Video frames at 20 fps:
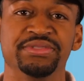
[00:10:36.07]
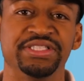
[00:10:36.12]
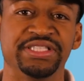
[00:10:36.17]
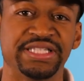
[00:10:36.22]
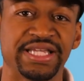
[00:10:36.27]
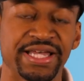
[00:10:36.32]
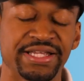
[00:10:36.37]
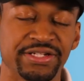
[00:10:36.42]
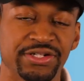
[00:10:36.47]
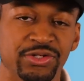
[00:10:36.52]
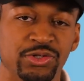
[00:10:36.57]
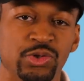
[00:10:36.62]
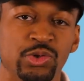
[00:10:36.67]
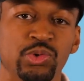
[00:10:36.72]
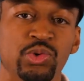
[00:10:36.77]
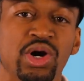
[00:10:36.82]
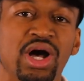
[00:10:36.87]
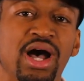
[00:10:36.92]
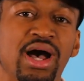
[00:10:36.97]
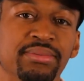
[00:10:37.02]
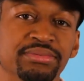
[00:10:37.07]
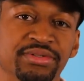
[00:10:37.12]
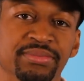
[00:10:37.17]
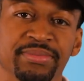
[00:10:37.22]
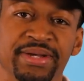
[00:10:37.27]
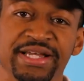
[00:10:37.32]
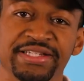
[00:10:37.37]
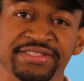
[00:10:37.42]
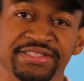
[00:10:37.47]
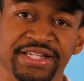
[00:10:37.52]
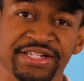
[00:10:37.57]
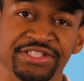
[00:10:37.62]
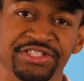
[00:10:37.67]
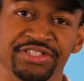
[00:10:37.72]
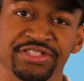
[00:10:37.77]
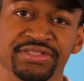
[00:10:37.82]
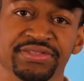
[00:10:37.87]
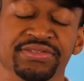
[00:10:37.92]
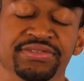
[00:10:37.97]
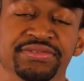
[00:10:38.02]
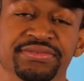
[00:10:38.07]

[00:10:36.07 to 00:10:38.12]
technical optimization.